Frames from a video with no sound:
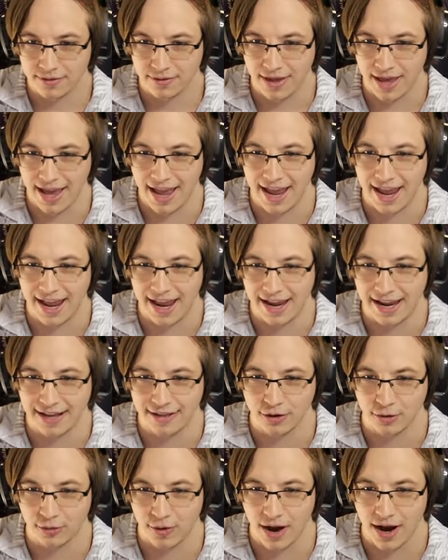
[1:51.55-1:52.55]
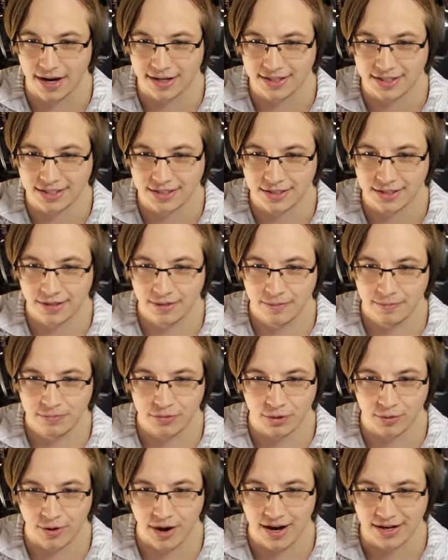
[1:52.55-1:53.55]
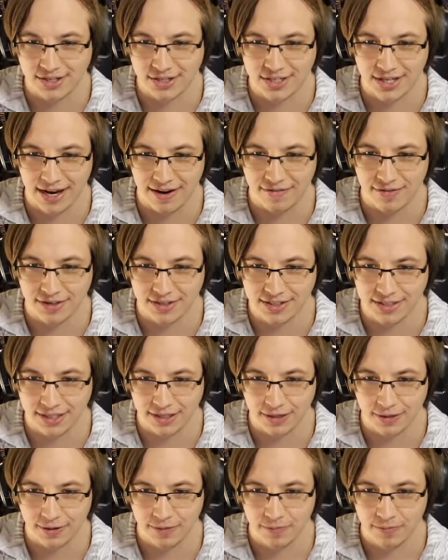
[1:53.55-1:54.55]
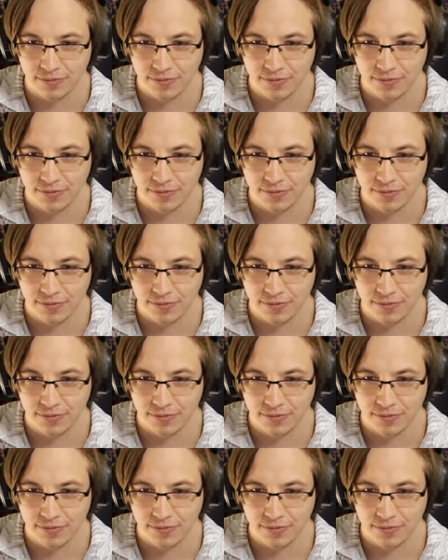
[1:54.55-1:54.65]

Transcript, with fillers: hey, the rocks, the rocks saved us here.